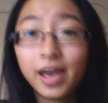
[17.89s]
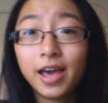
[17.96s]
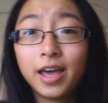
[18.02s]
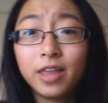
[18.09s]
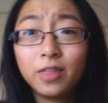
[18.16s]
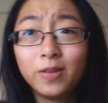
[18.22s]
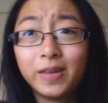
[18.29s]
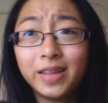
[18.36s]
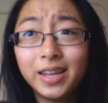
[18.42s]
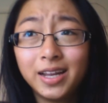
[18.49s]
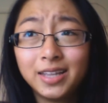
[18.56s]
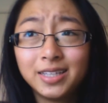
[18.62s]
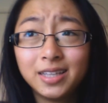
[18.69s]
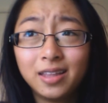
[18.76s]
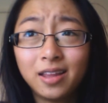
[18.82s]
um, the one that
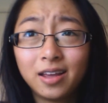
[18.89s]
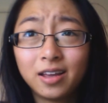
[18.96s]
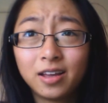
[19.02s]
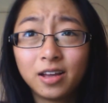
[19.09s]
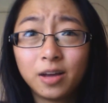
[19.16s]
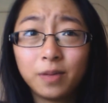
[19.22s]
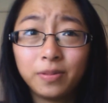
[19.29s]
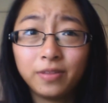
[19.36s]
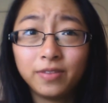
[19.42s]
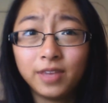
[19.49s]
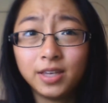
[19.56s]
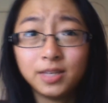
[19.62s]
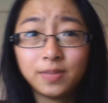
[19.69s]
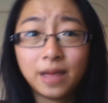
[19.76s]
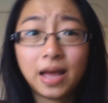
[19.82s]
I did like a couple of
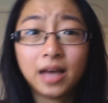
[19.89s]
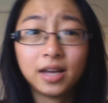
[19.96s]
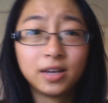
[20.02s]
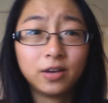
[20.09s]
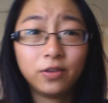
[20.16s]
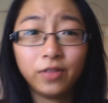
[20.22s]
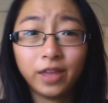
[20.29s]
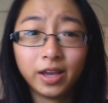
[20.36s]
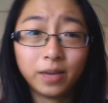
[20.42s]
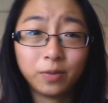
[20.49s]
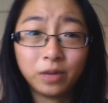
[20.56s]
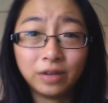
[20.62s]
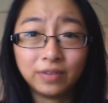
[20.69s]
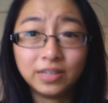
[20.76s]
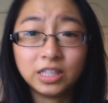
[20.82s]
years back on like a
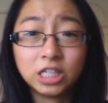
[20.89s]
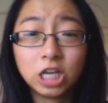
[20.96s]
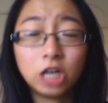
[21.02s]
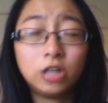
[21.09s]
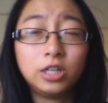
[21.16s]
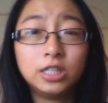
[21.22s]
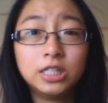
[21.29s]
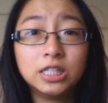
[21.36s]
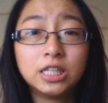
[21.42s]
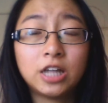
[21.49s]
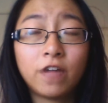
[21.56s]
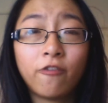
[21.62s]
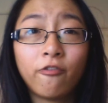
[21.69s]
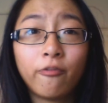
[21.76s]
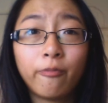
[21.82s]
previous channel and
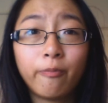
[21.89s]
stuff.